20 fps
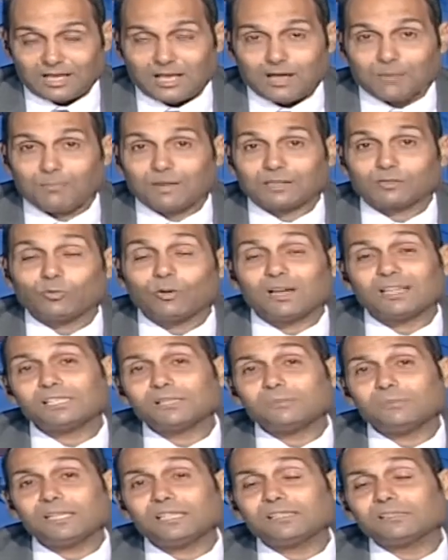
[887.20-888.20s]
But what's
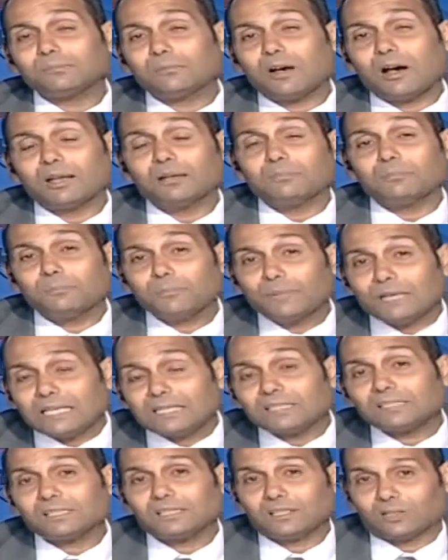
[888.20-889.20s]
meant by
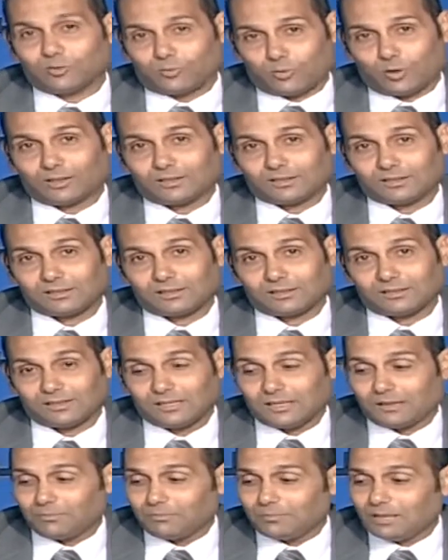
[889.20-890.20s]
melting point?
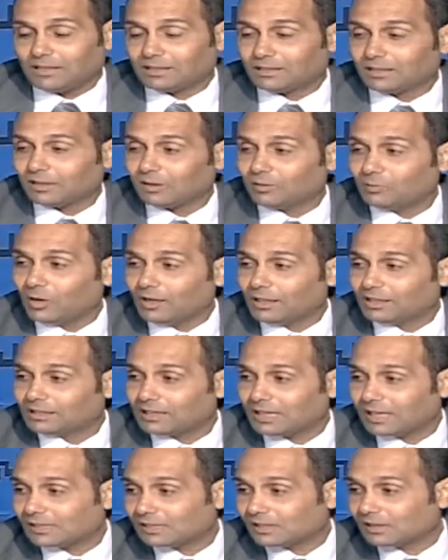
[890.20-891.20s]
Melting point,
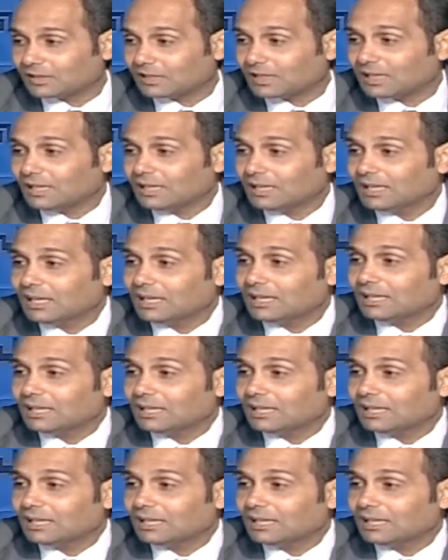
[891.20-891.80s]
as you see,